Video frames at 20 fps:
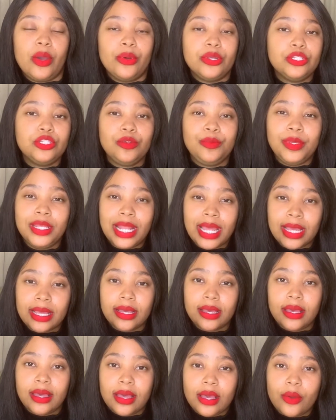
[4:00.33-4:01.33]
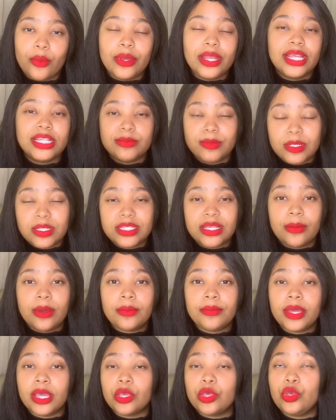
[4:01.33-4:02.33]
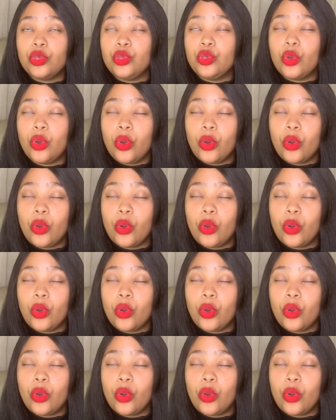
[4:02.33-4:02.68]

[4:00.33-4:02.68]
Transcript: I want to be like, when I explain to someone, like, you